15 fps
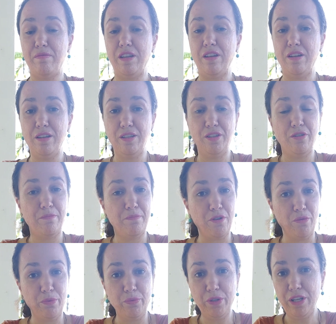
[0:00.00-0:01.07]
because you're
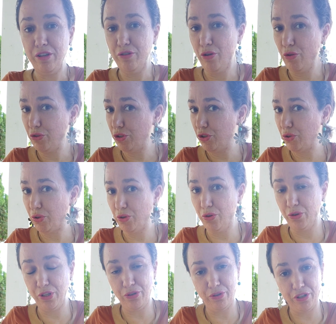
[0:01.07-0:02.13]
probably not
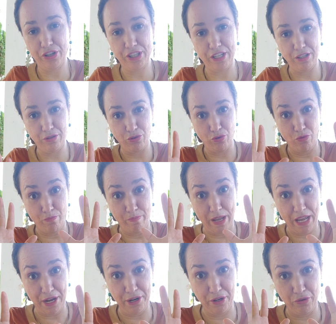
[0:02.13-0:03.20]
going to understand it. So
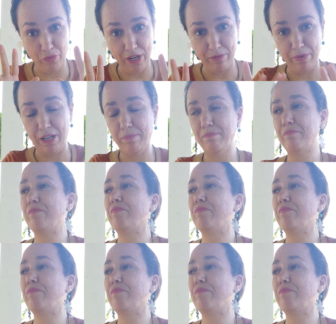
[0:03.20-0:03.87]
bear with me.